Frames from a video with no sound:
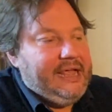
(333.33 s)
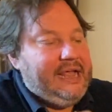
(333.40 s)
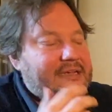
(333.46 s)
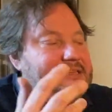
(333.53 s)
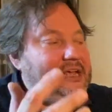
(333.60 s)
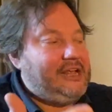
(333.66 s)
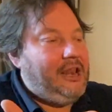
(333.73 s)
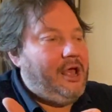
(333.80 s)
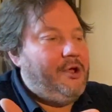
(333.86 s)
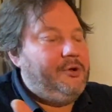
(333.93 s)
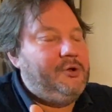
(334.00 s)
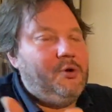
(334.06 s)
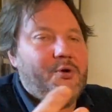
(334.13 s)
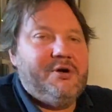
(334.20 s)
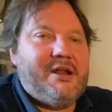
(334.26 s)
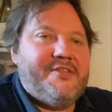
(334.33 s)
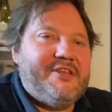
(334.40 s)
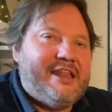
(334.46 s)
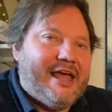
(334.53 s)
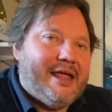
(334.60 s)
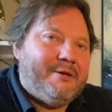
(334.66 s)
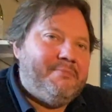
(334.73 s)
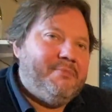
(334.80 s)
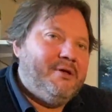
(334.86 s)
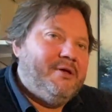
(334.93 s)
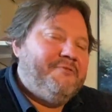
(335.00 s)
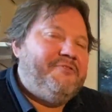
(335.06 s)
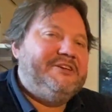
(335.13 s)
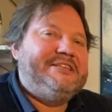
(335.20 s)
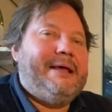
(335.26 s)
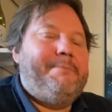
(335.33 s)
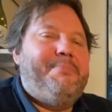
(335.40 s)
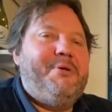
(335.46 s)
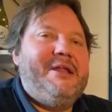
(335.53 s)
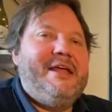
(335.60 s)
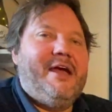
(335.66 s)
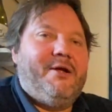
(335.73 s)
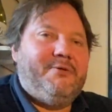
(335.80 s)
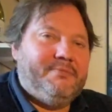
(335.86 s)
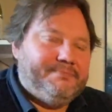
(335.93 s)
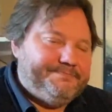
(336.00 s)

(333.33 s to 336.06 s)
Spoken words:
is a clone or another name for Tempranillo.